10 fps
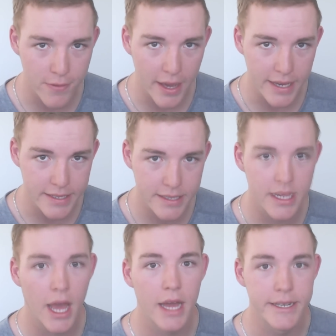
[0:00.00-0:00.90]

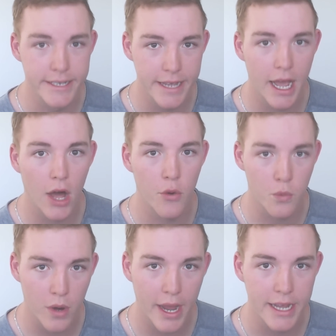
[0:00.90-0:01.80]
face
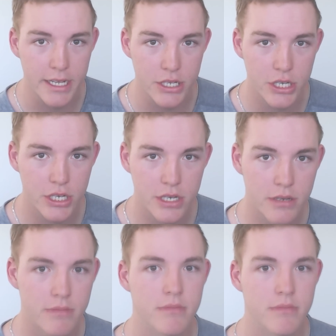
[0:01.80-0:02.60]
down range.